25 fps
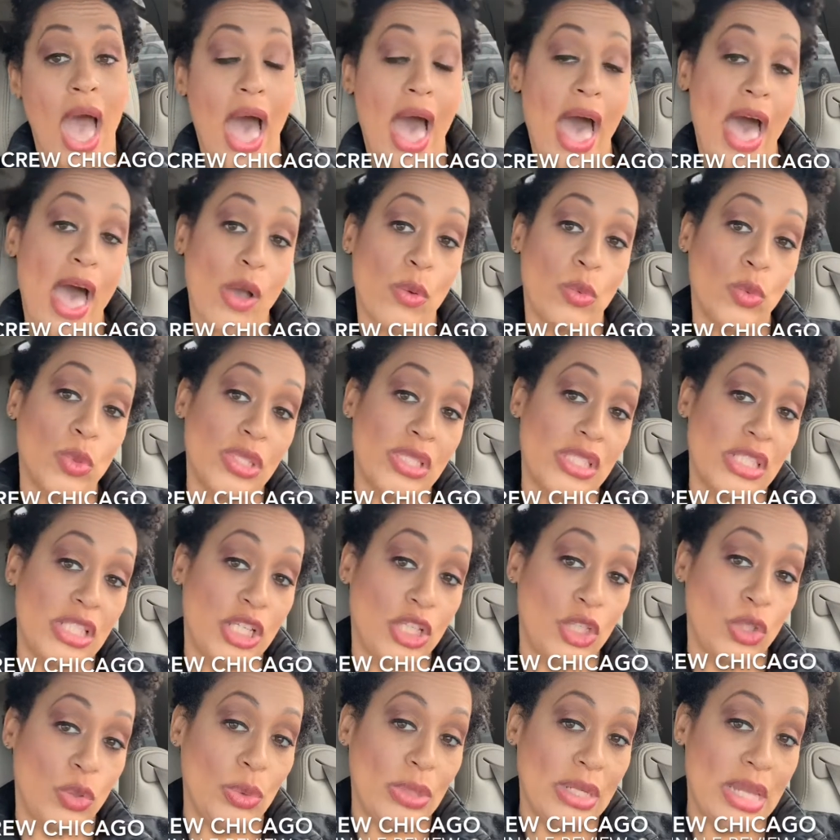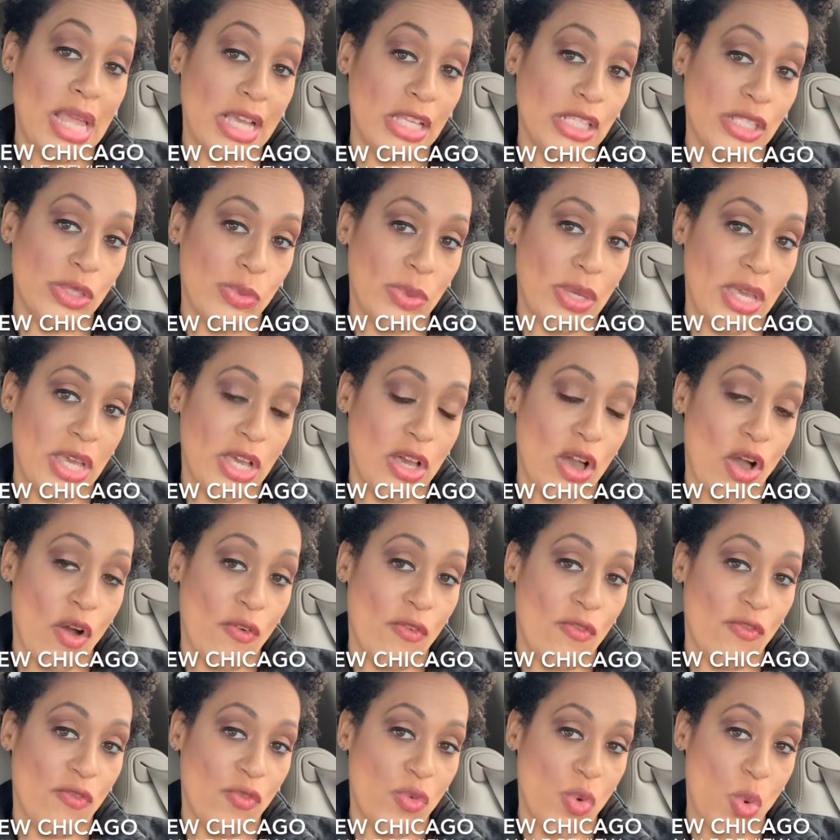i will see you next week
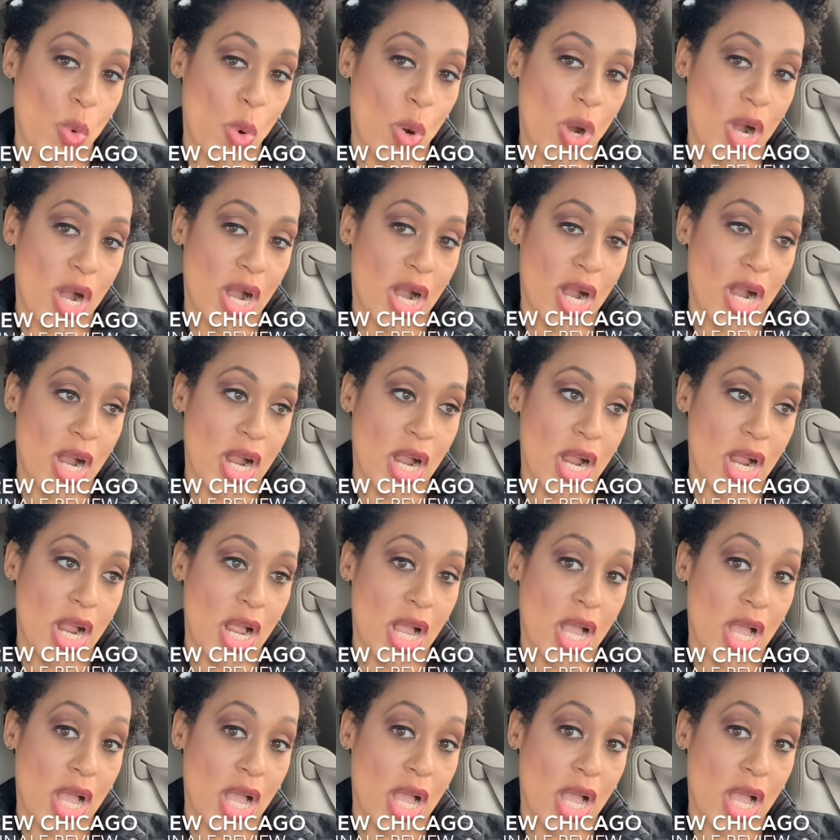for